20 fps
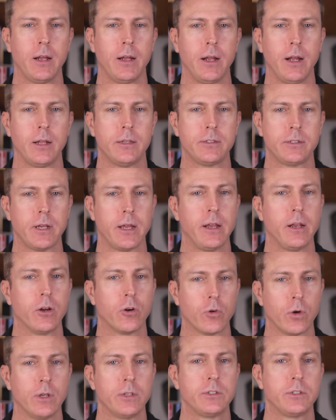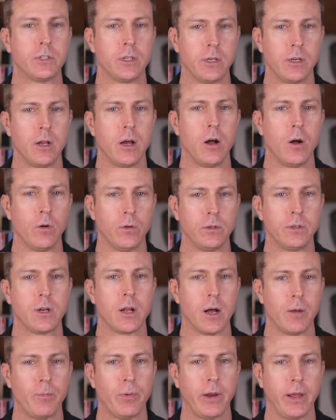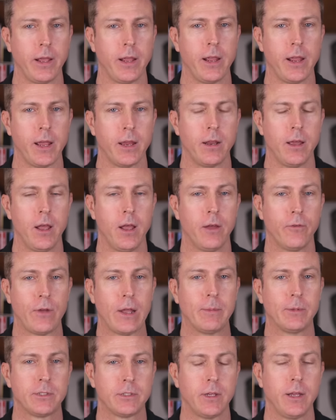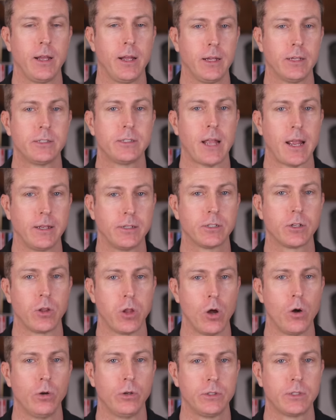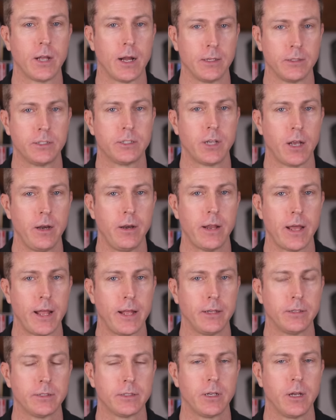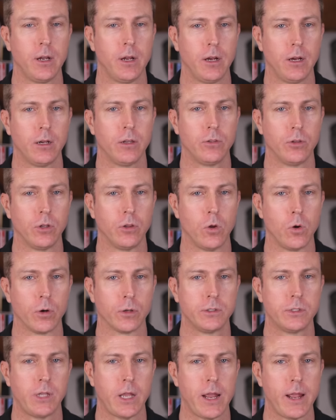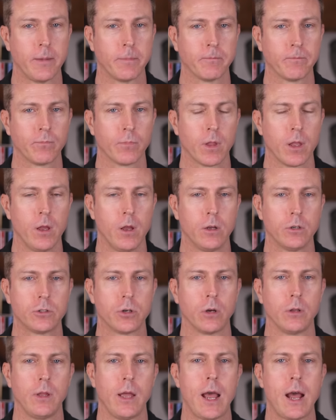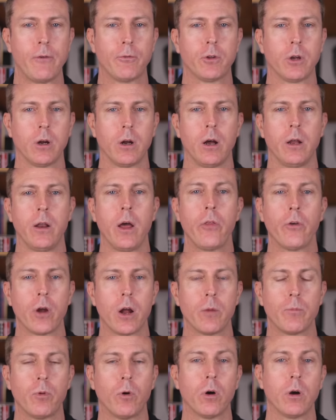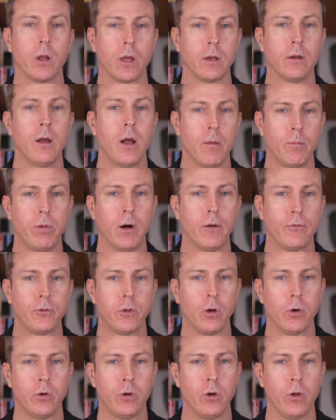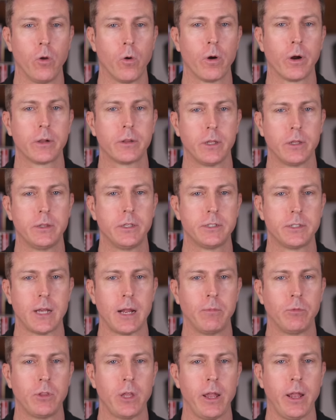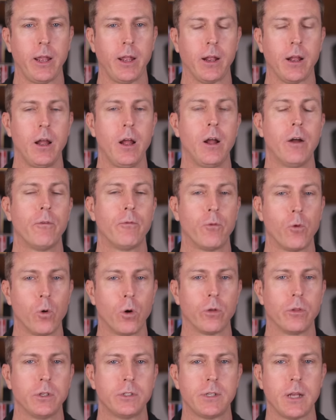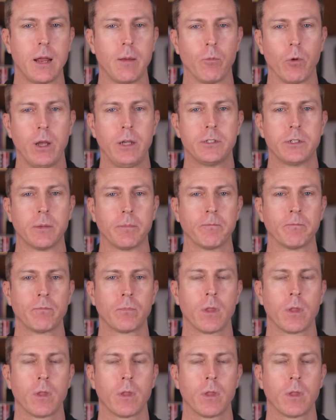it's a Christian-owned company and famously stays closed on Sundays, the Lord's Day. Shortly after, another airport in Buffalo, New York, did the same thing for the same reason.